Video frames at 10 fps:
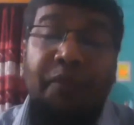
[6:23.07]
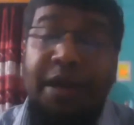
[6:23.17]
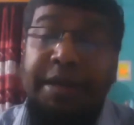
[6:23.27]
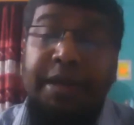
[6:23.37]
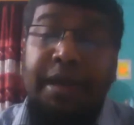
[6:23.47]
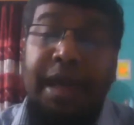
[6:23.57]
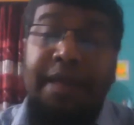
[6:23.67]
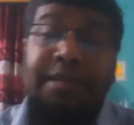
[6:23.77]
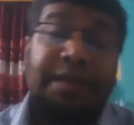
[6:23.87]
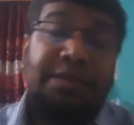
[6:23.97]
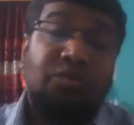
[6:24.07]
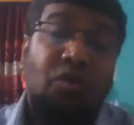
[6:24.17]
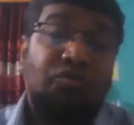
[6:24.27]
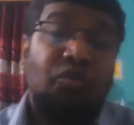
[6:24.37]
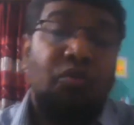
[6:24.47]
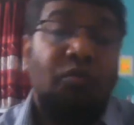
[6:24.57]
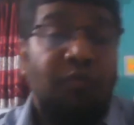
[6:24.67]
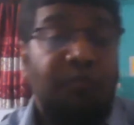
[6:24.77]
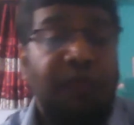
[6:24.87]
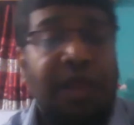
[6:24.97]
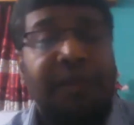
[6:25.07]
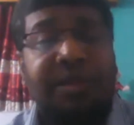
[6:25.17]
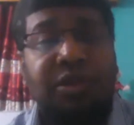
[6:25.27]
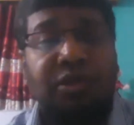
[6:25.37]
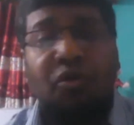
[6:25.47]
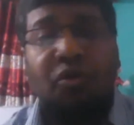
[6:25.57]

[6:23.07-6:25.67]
Ferdinand, and that is also very much,